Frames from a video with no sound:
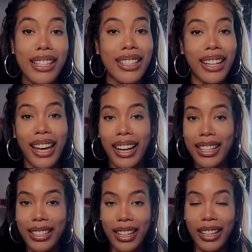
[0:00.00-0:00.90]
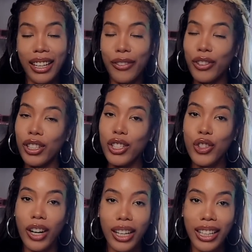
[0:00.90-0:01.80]
So like I said, if you're
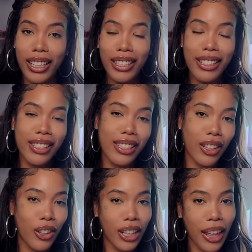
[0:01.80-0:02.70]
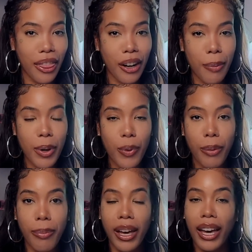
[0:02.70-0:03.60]
struggling, consider online therapy
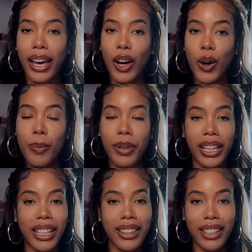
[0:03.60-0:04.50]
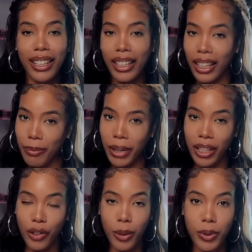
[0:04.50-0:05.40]
with BetterHelp. Click the link in my
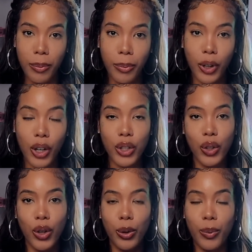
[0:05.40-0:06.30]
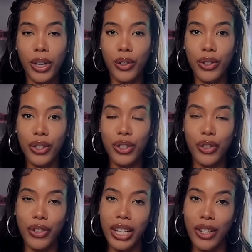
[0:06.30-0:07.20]
description box or the one on
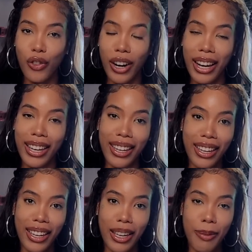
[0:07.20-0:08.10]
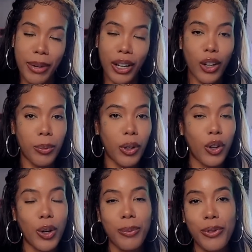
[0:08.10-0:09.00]
screen right here,
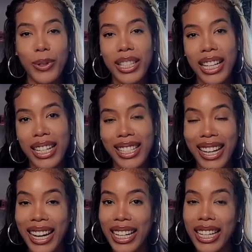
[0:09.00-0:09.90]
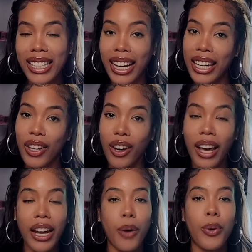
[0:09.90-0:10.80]
betterhelp.com/daily Dainá.
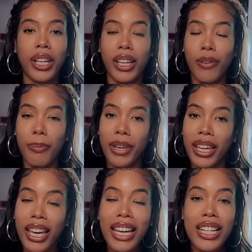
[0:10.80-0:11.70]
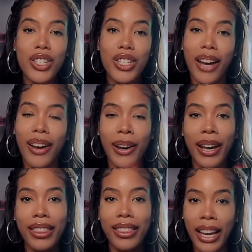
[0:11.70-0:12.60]
And I want to give a big shout
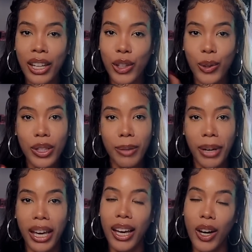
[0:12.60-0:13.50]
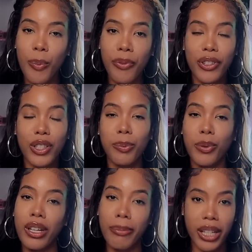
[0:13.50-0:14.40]
out and thank you to BetterHelp for
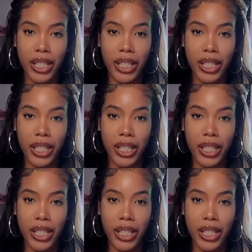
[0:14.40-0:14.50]
supporting my